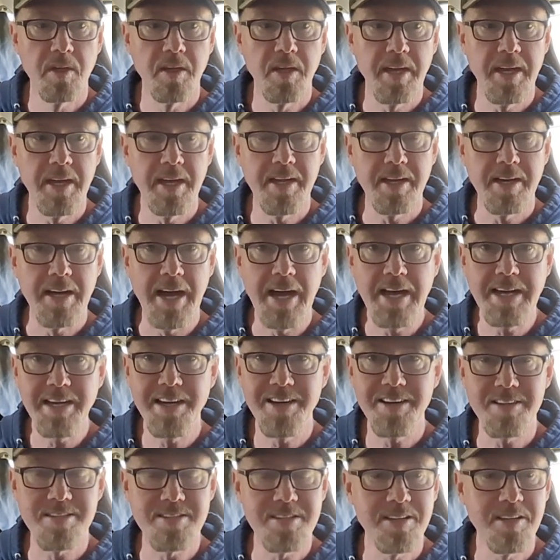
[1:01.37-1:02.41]
and I
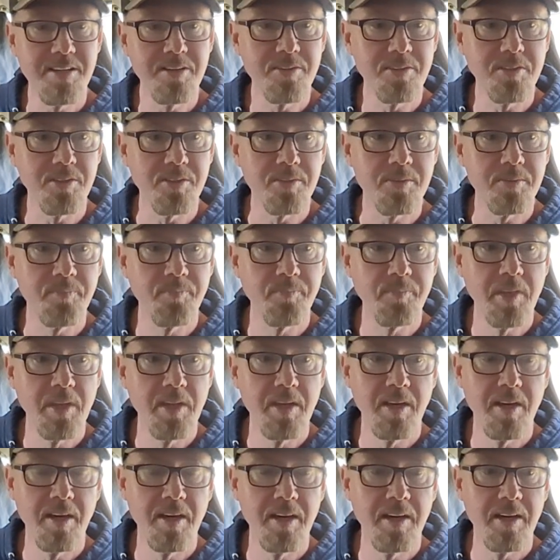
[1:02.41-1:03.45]
gotta tell you,
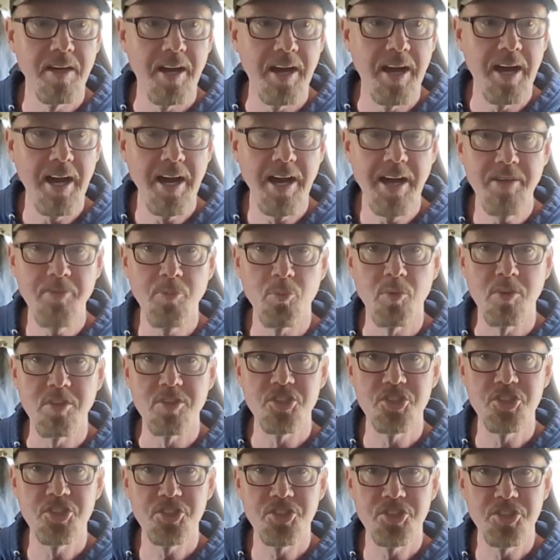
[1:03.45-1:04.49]
I was
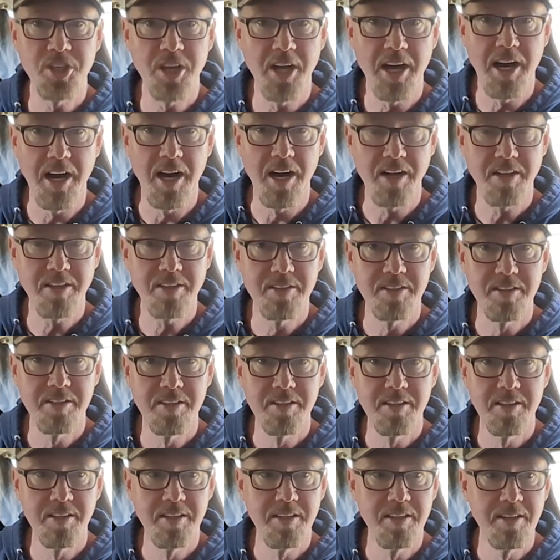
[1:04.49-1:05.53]
shocked
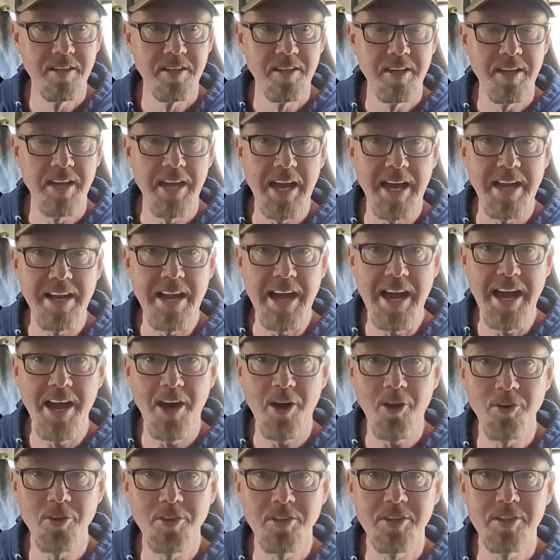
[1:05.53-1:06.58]
at
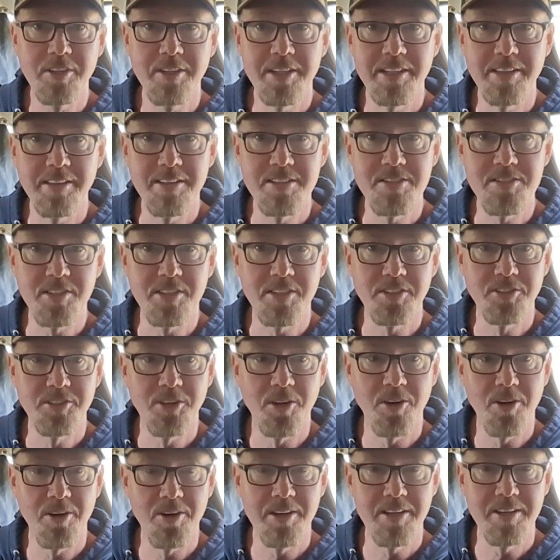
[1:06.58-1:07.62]
how good this
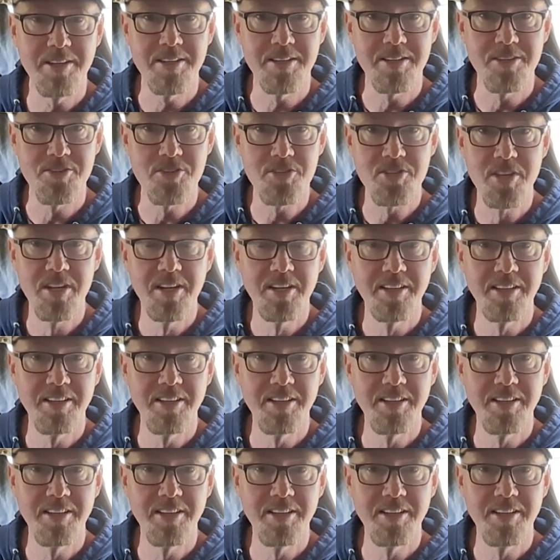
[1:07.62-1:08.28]
guitar is.